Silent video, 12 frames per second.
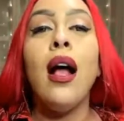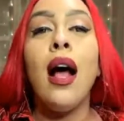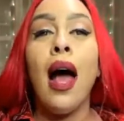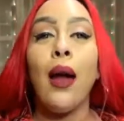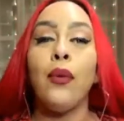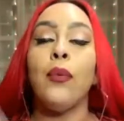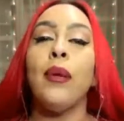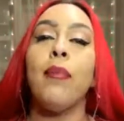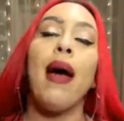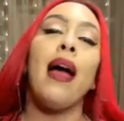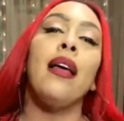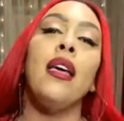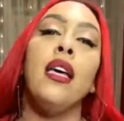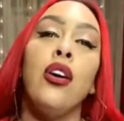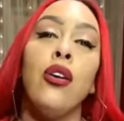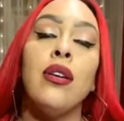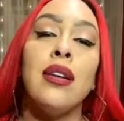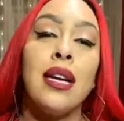I will be back
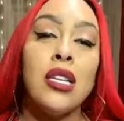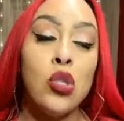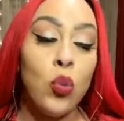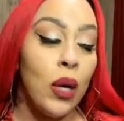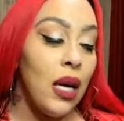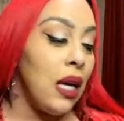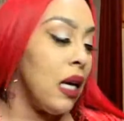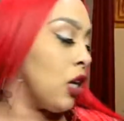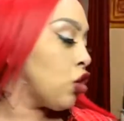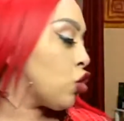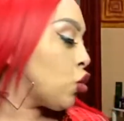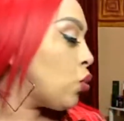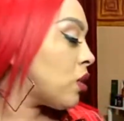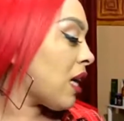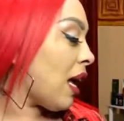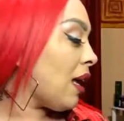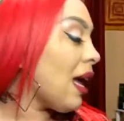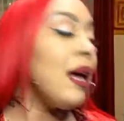here next week,
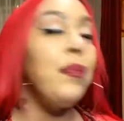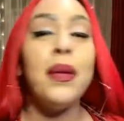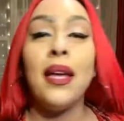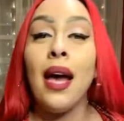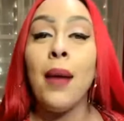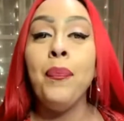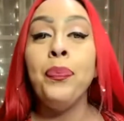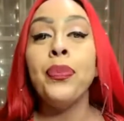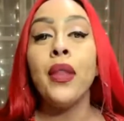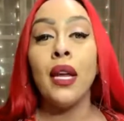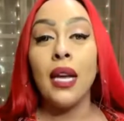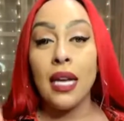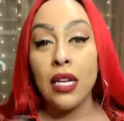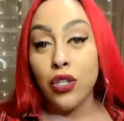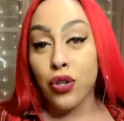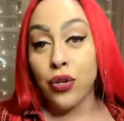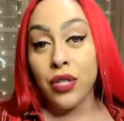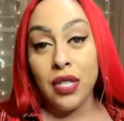Tuesday, 8 p.m.
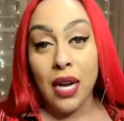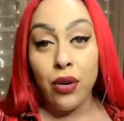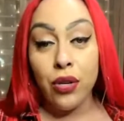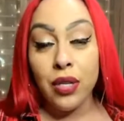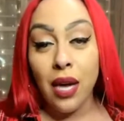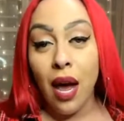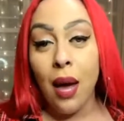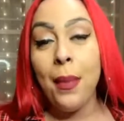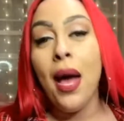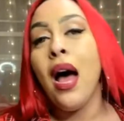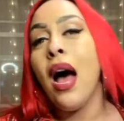Eastern Standard Time.